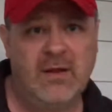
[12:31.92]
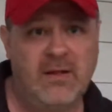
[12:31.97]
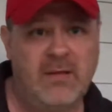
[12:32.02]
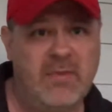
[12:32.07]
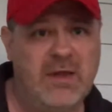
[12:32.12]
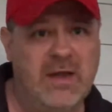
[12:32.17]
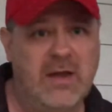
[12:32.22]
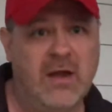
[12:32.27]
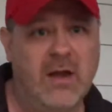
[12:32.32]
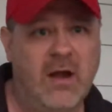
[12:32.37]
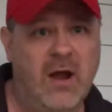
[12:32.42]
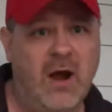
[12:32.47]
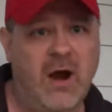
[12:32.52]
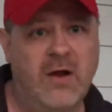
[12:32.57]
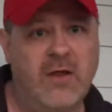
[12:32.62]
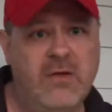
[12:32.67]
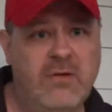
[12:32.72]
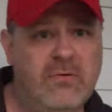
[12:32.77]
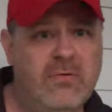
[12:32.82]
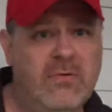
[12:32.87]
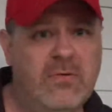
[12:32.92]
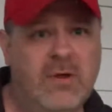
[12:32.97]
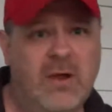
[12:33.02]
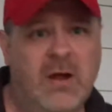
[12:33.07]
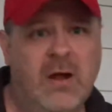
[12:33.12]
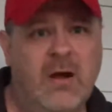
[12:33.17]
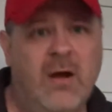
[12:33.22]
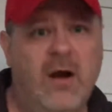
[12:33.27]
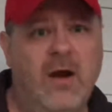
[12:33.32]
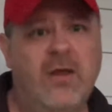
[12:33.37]
I mean, are you
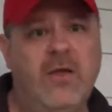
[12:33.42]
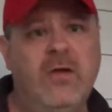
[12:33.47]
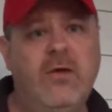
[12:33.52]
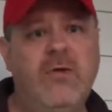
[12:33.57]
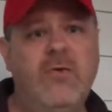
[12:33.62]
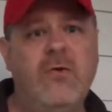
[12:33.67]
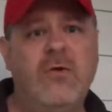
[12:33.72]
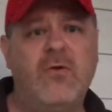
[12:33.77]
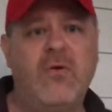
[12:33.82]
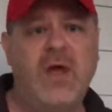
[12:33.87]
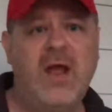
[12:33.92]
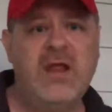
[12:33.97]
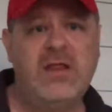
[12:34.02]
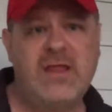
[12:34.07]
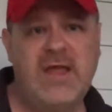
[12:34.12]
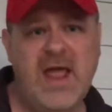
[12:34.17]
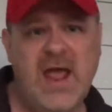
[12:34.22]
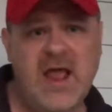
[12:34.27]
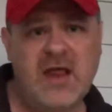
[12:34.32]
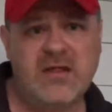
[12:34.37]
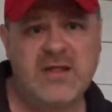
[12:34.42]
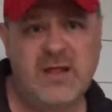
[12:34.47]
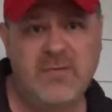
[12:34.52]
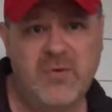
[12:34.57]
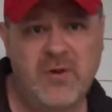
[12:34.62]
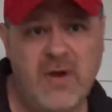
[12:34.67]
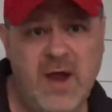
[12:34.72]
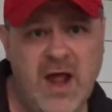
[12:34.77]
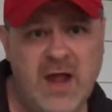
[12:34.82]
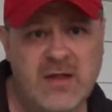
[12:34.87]
crazy ass
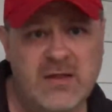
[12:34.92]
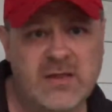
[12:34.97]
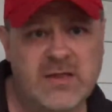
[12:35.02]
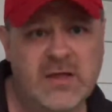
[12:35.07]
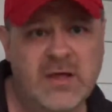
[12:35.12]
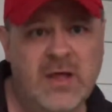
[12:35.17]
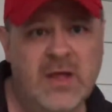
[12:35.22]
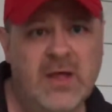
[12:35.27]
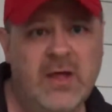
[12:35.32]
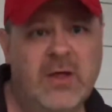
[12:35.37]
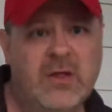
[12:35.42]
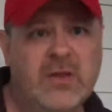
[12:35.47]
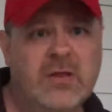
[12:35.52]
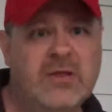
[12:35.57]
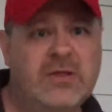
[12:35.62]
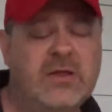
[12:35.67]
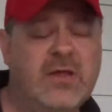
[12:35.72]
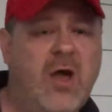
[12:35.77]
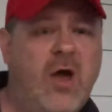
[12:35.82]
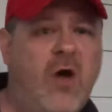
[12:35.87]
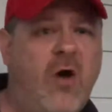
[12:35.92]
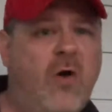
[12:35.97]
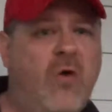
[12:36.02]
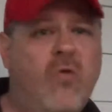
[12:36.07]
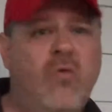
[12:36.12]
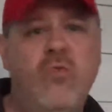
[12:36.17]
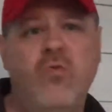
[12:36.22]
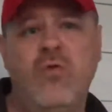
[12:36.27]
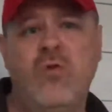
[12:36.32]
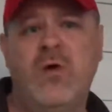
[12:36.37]
Democrats
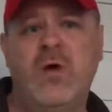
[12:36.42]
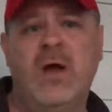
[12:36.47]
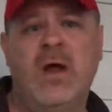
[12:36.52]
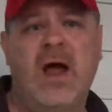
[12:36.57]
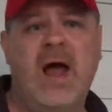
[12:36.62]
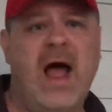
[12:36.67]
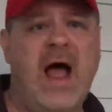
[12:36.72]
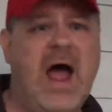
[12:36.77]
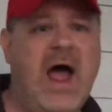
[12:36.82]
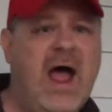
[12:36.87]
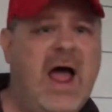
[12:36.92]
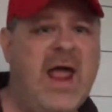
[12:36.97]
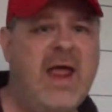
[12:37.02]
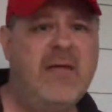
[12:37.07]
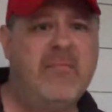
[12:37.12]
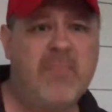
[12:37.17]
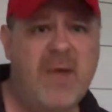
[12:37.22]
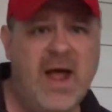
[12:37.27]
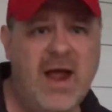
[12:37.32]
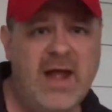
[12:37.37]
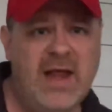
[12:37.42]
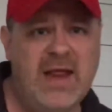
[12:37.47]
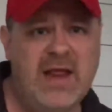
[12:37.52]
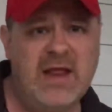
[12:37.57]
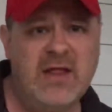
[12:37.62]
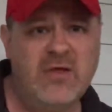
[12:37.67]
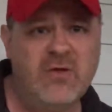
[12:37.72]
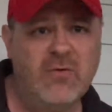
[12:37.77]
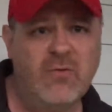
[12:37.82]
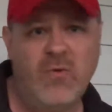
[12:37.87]
so high and
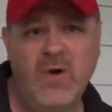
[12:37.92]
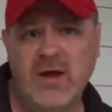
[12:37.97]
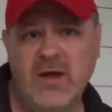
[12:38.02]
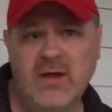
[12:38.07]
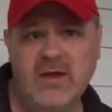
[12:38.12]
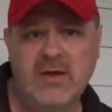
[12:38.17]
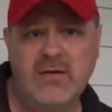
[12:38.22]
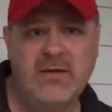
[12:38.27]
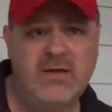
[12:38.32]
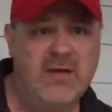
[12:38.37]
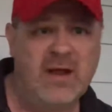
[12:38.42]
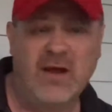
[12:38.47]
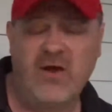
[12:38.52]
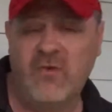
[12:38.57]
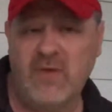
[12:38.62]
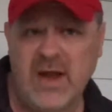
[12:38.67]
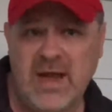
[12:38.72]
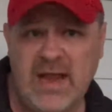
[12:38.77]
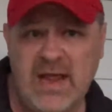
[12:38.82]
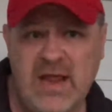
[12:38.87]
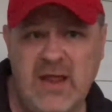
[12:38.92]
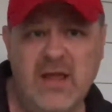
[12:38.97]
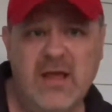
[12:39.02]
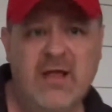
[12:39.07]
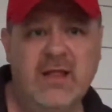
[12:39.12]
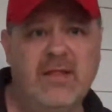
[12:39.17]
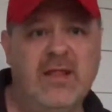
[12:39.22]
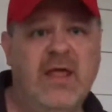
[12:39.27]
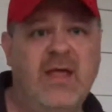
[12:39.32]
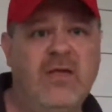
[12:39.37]
mighty and you're wanting greedy
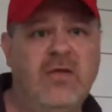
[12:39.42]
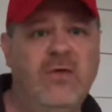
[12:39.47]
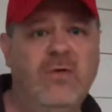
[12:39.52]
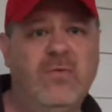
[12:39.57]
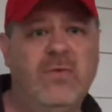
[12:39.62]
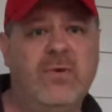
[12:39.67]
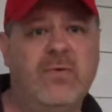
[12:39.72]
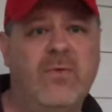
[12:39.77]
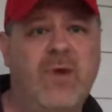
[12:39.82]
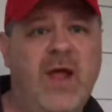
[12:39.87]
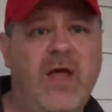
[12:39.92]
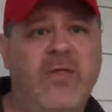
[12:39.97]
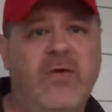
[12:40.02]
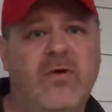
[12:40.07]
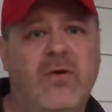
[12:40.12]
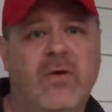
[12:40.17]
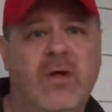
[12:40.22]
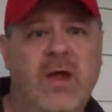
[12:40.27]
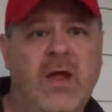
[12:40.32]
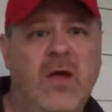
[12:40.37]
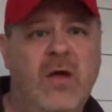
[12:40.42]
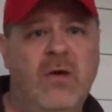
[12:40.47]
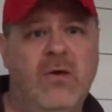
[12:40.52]
that you would rather